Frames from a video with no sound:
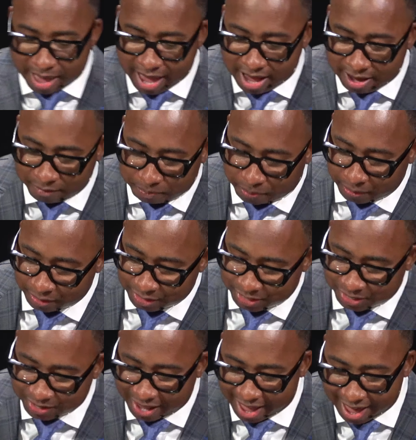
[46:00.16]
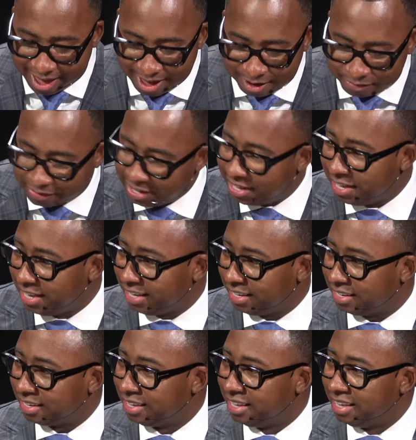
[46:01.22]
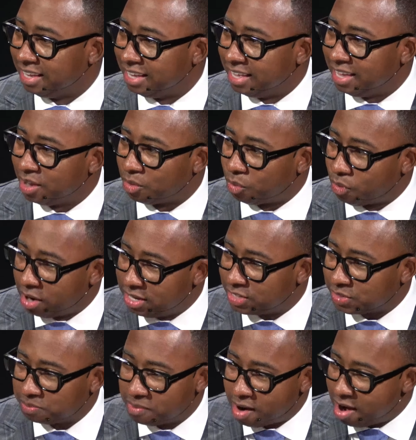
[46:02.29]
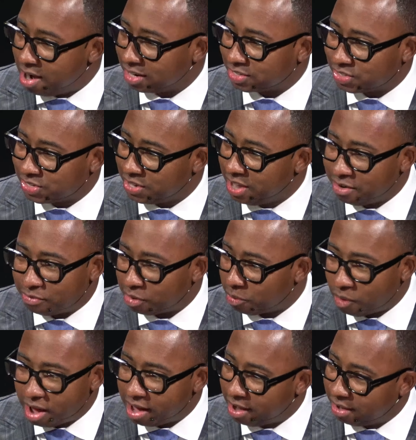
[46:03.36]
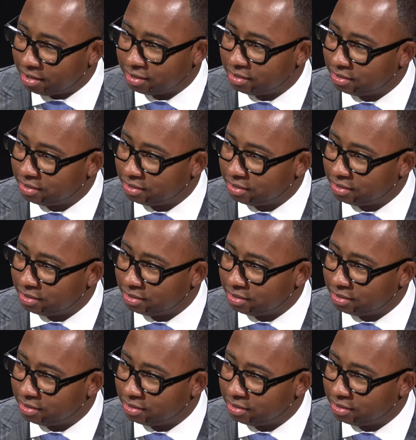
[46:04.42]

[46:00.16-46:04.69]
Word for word: half pencil, half ink, erase marks everywhere.